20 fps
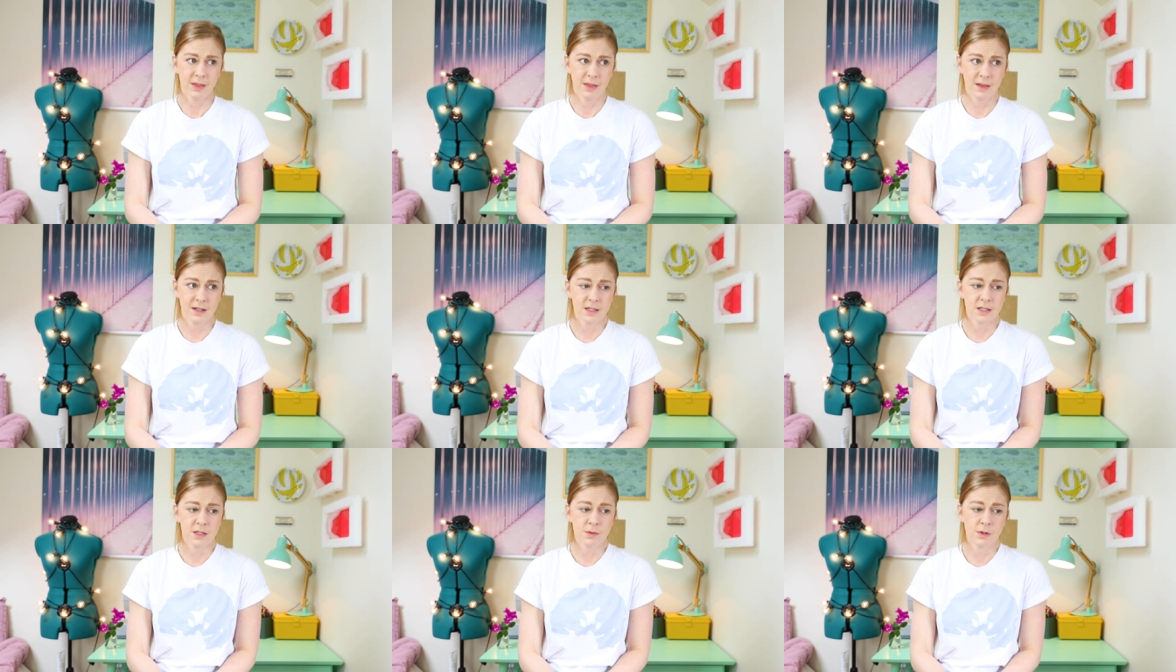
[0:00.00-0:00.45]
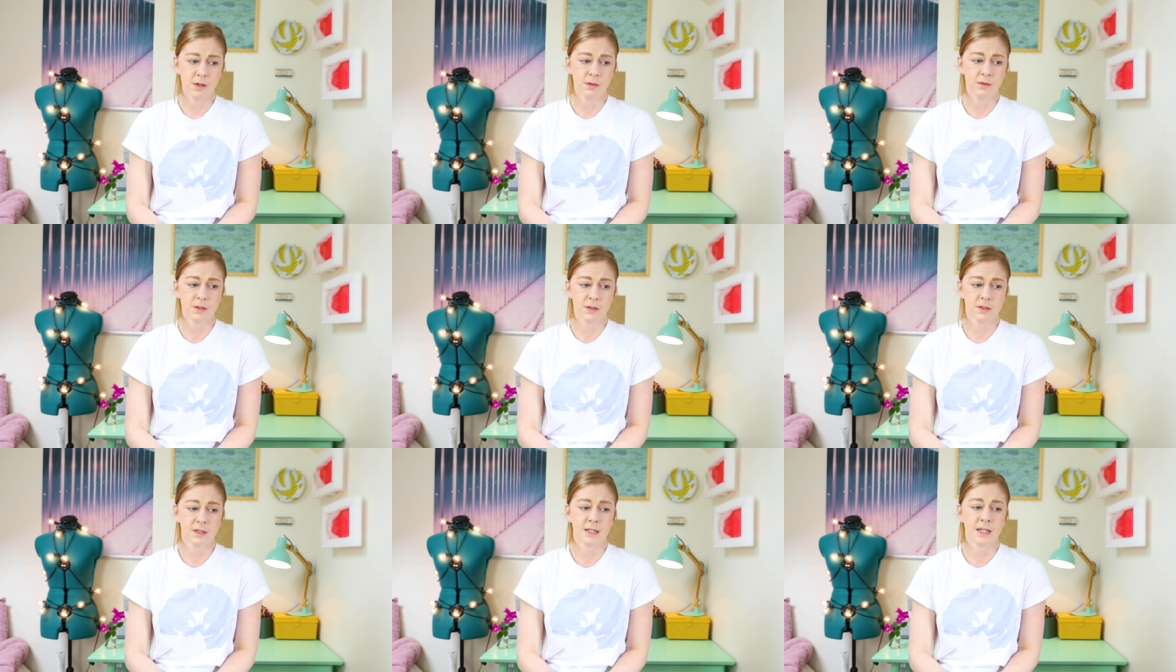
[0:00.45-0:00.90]
this is one of
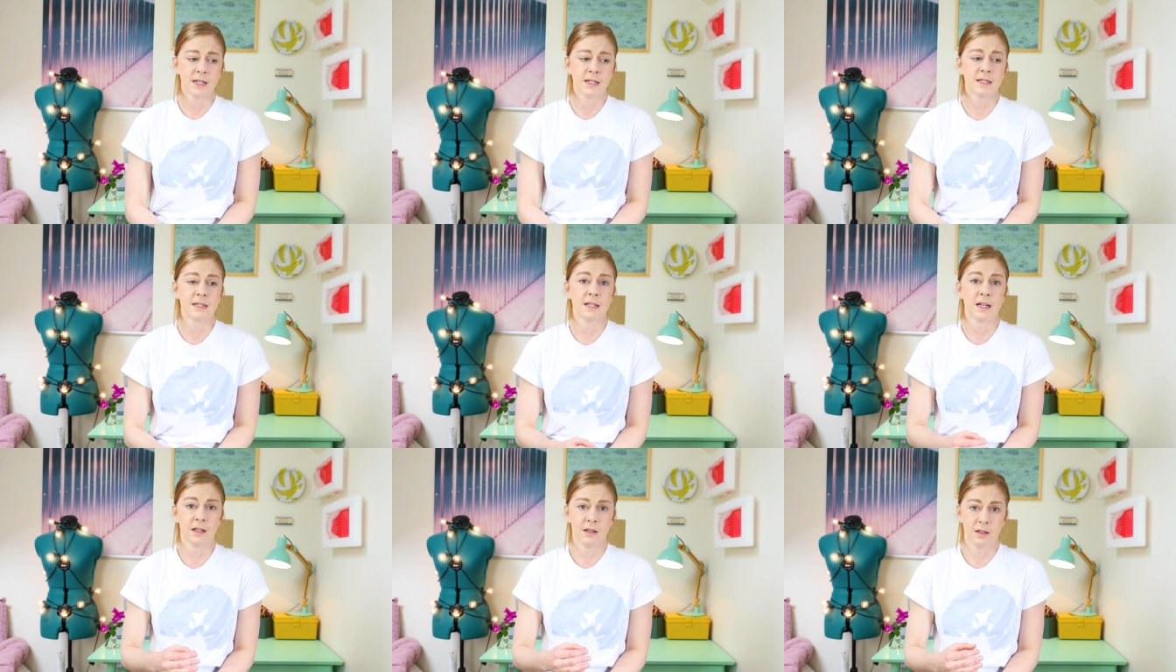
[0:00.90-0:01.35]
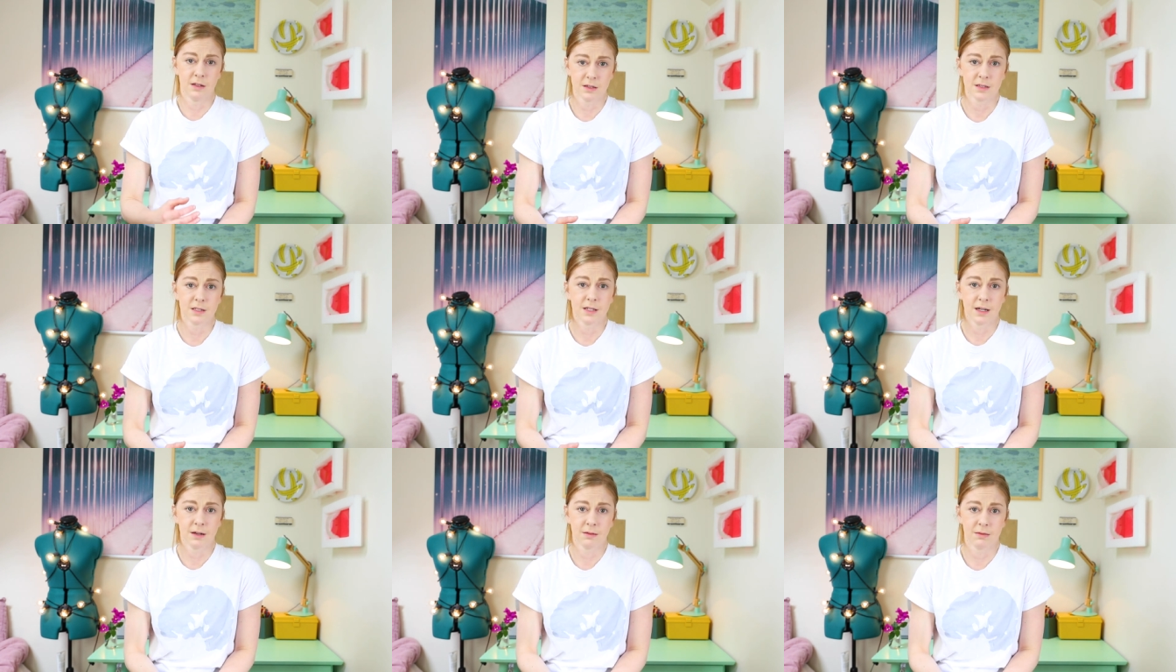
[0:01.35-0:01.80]
those things that
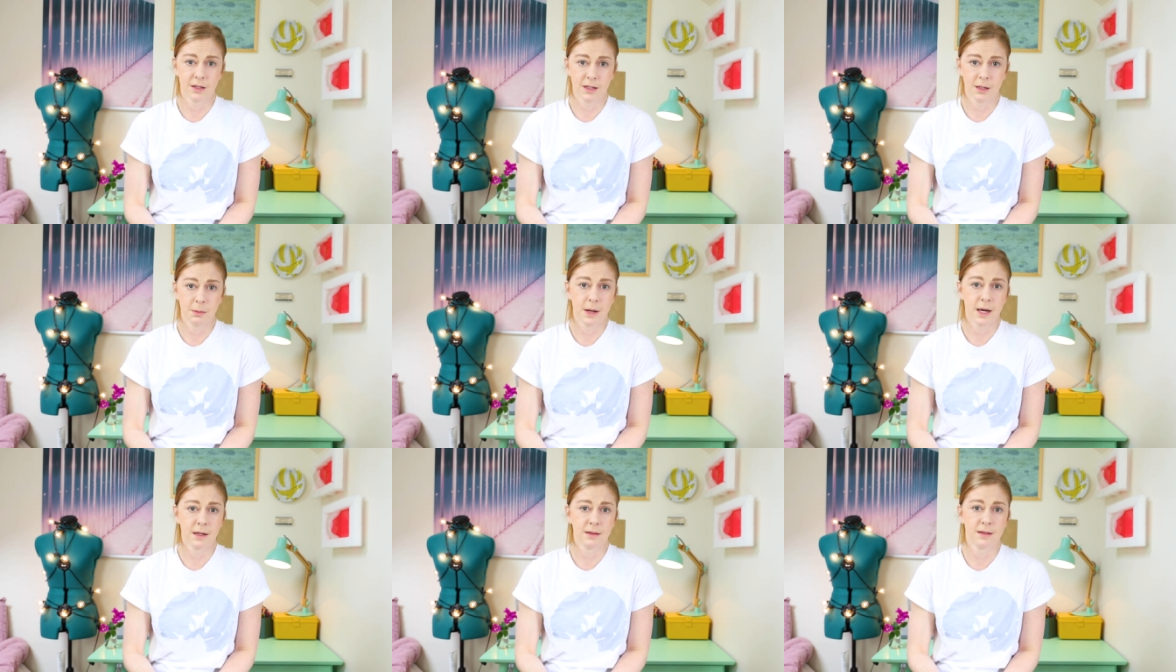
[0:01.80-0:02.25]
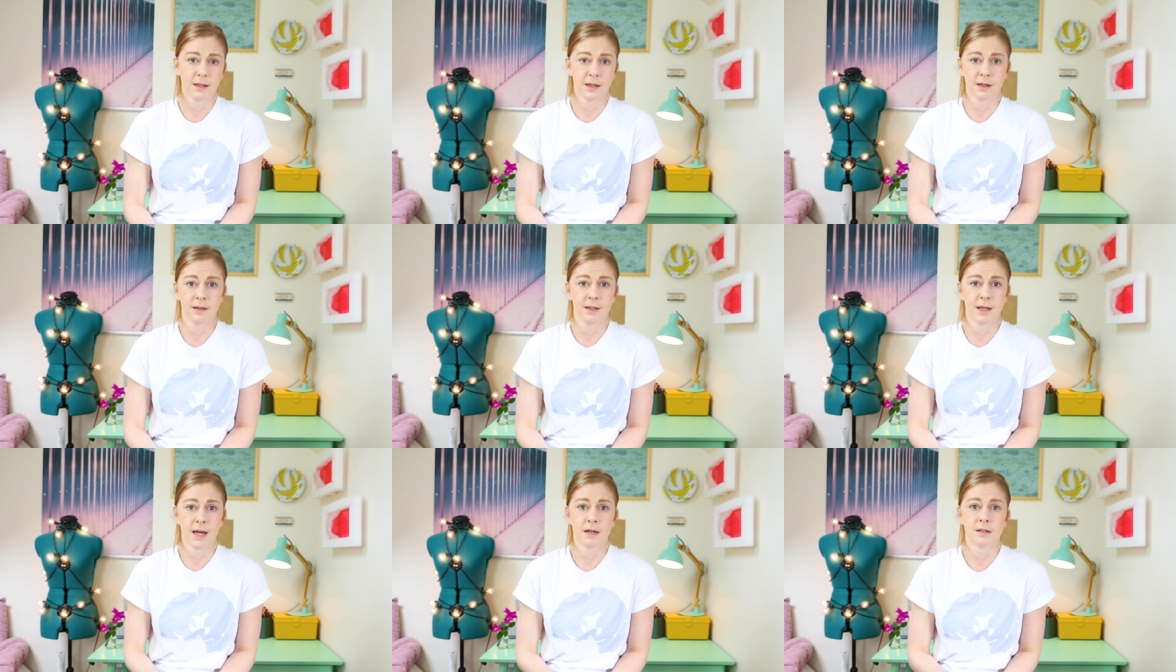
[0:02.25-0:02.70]
looks like a really bad
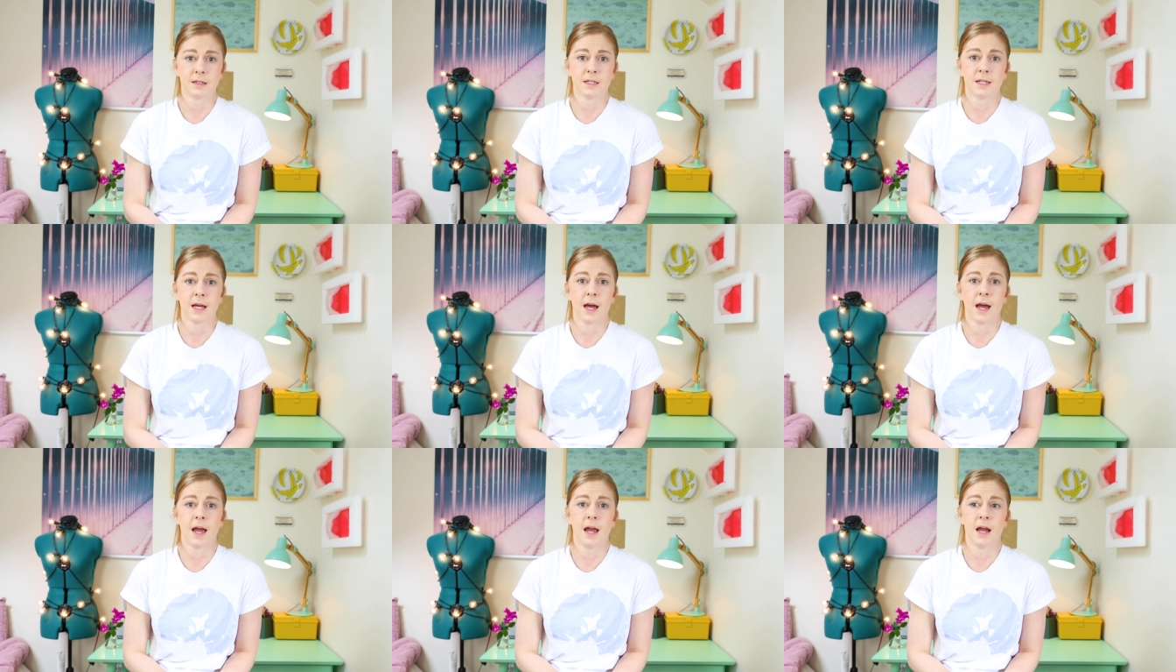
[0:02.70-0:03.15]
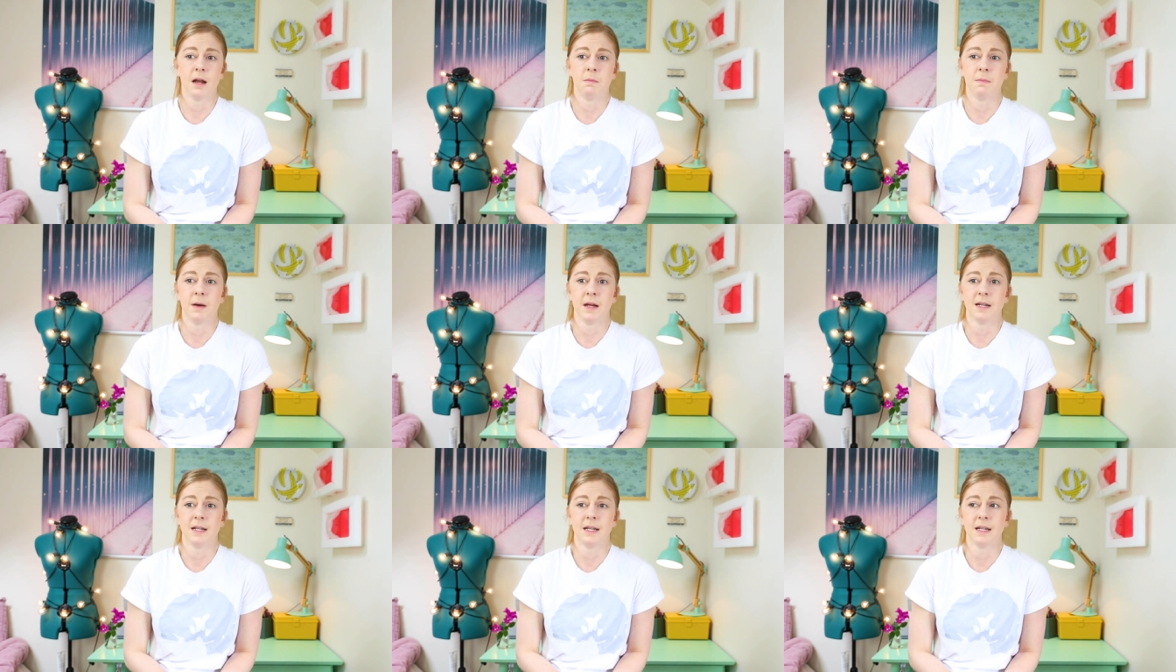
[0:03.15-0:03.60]
thing on the outside,
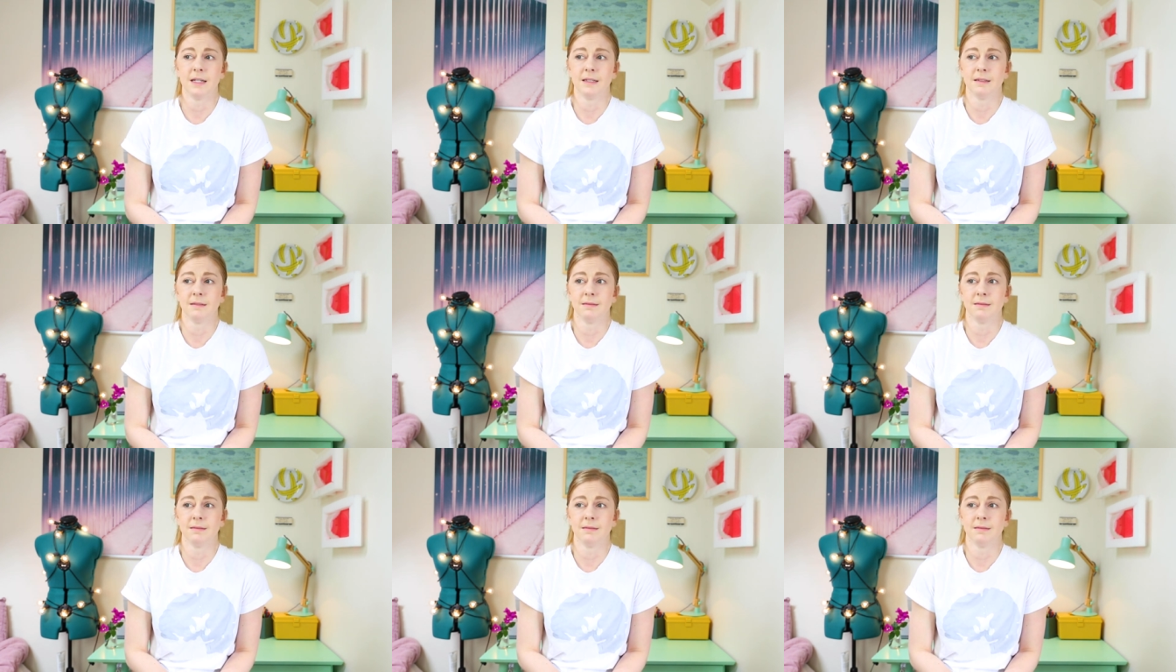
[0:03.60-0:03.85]
but